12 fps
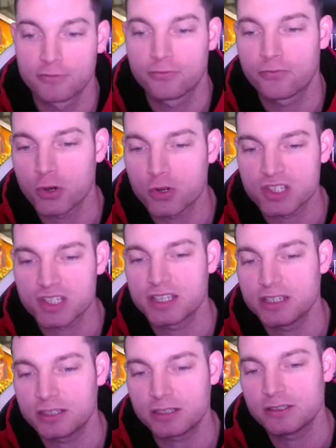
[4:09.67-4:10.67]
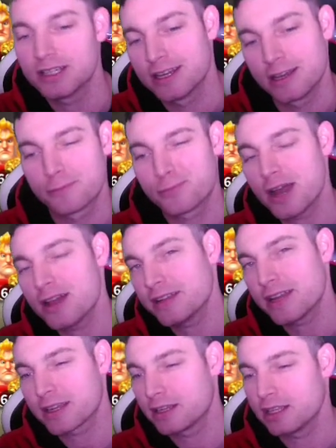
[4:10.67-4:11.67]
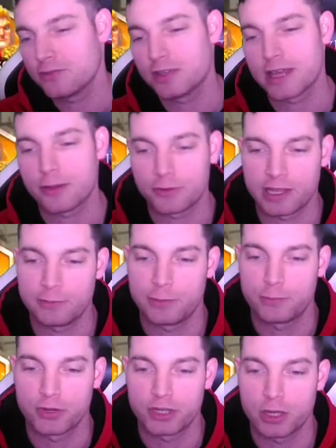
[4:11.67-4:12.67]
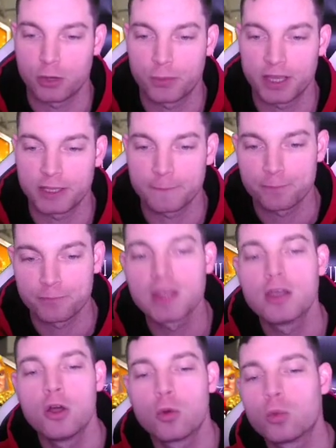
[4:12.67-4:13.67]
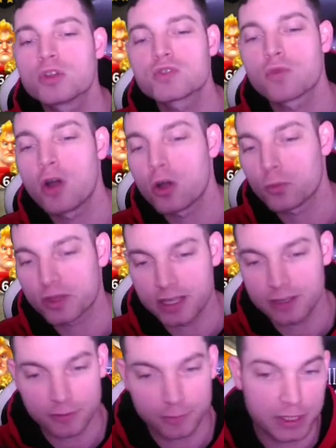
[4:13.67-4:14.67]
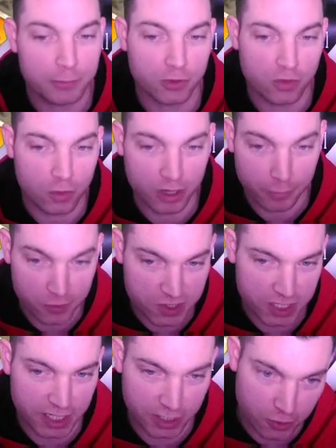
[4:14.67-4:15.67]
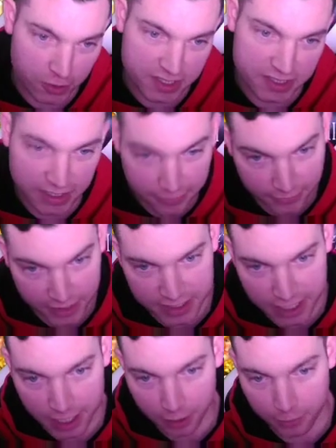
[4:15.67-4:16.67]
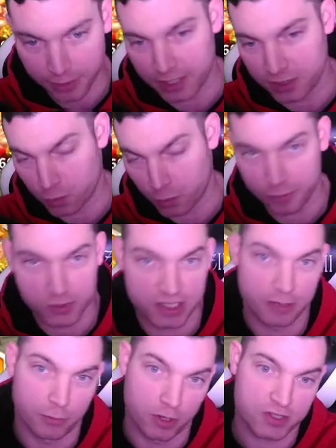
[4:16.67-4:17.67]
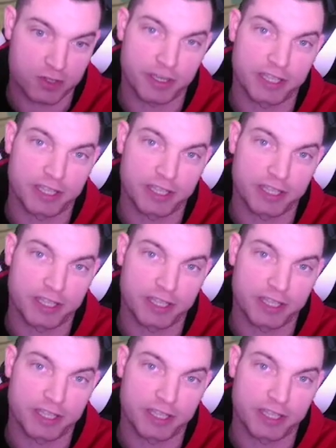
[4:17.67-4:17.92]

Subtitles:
First skill, probably not going to give you that one. That'd be pretty OP. What's wrong with giving people 20% increased defense, health, and 20% march speed?